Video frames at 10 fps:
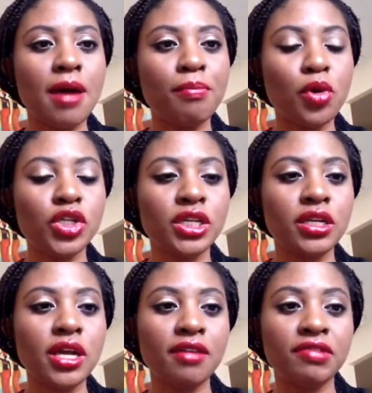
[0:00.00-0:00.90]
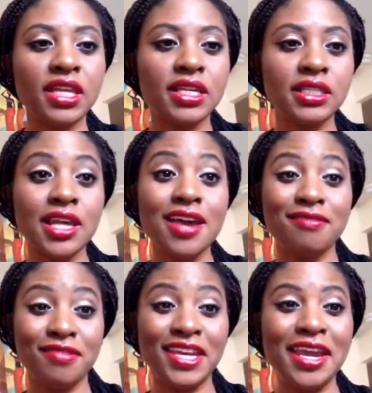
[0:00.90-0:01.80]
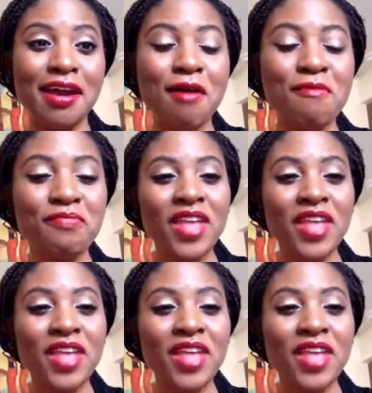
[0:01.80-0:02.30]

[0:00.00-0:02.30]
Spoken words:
portion of this video.